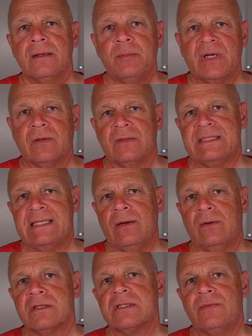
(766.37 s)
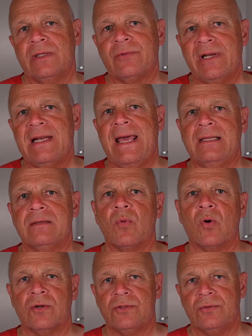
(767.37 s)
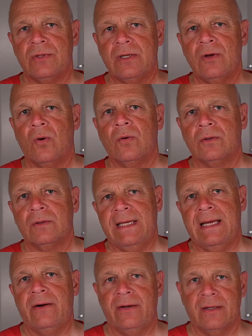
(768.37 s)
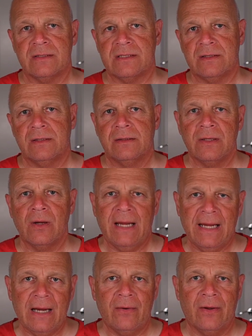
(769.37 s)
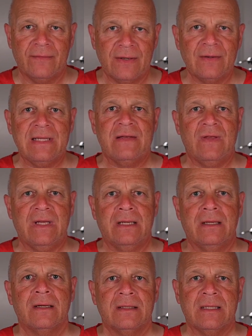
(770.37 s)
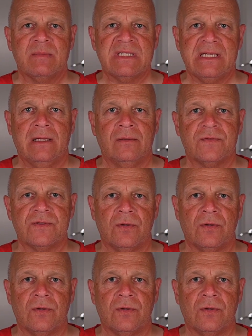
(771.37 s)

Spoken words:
because they also will relate more to the local areas, the area they're living themselves.